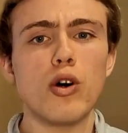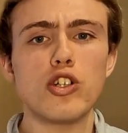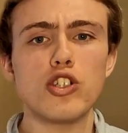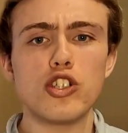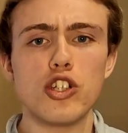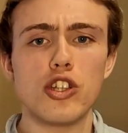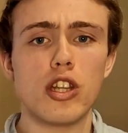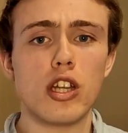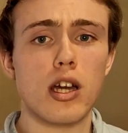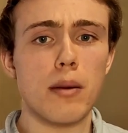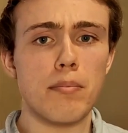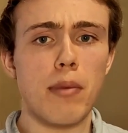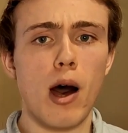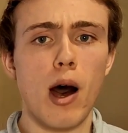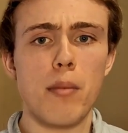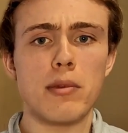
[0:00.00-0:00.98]
what should the
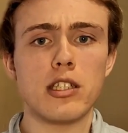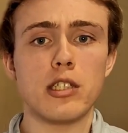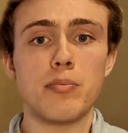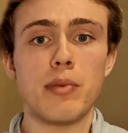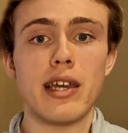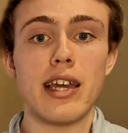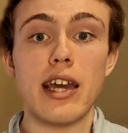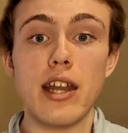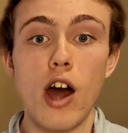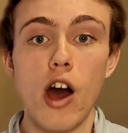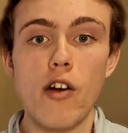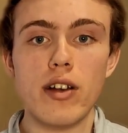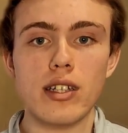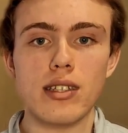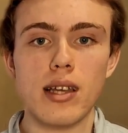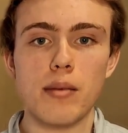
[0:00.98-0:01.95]
compartments be in
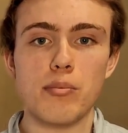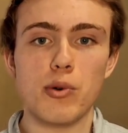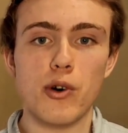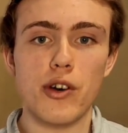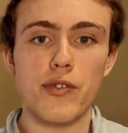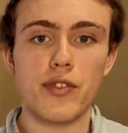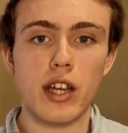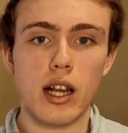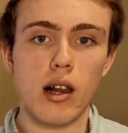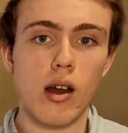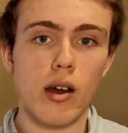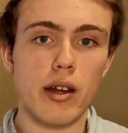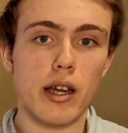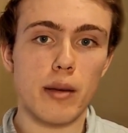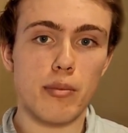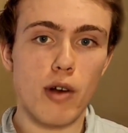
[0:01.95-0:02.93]
our example of
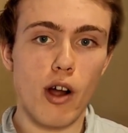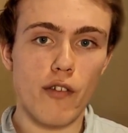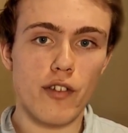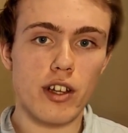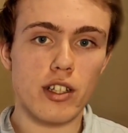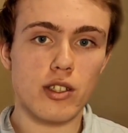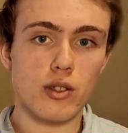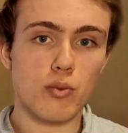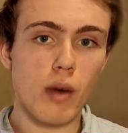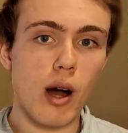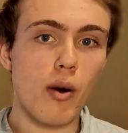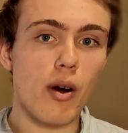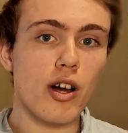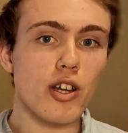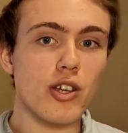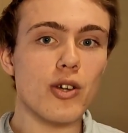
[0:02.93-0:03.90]
declining profits?
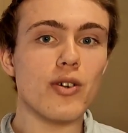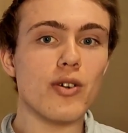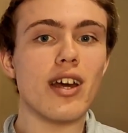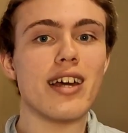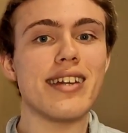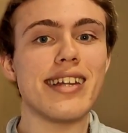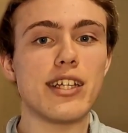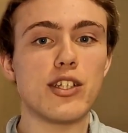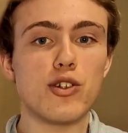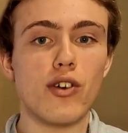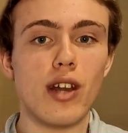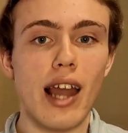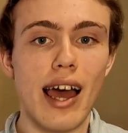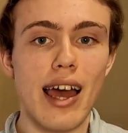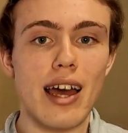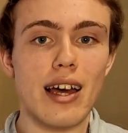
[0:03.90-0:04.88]
Well, a good initial
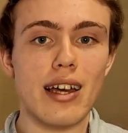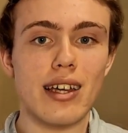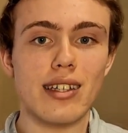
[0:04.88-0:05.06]
layer